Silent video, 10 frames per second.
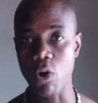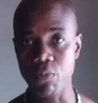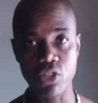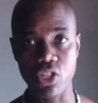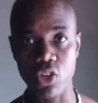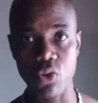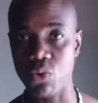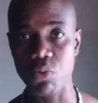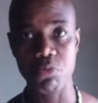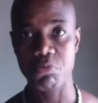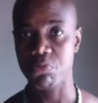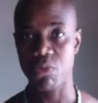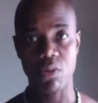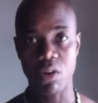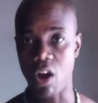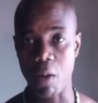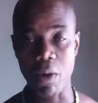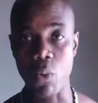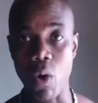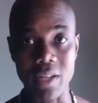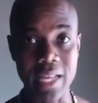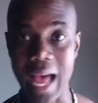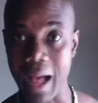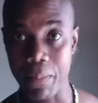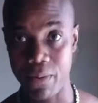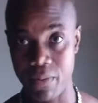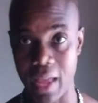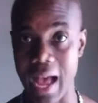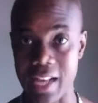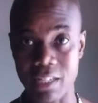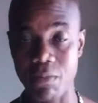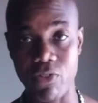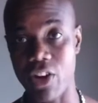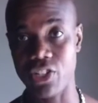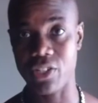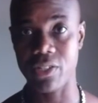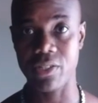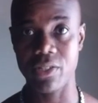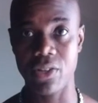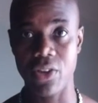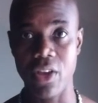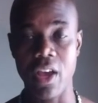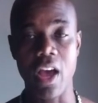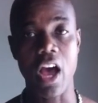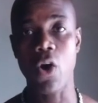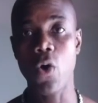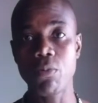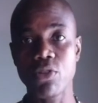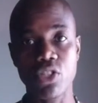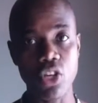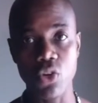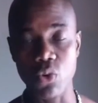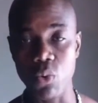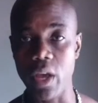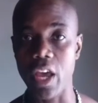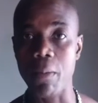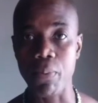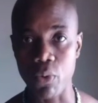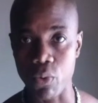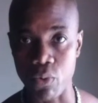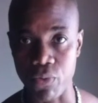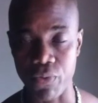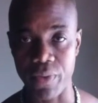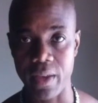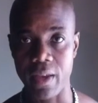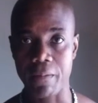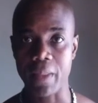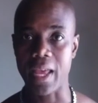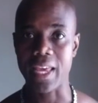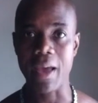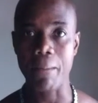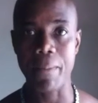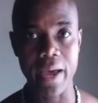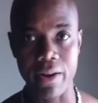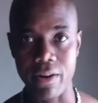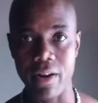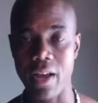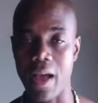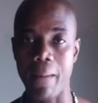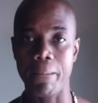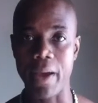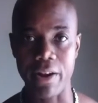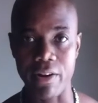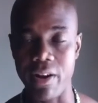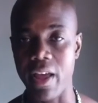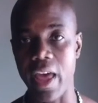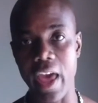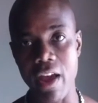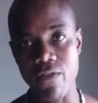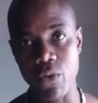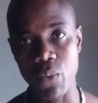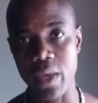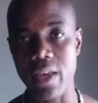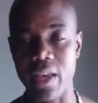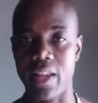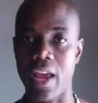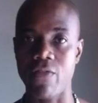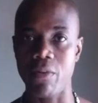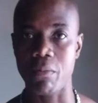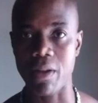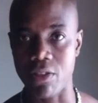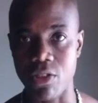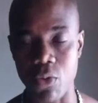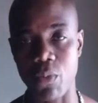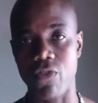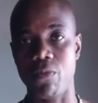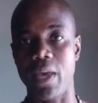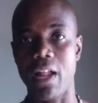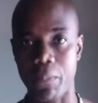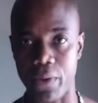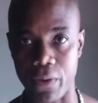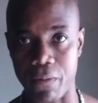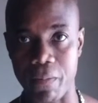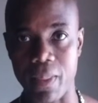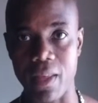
hope to see you on my WhatsApp, ask me questions. I hope to see you improve and get better and better every week and every month with me helping you.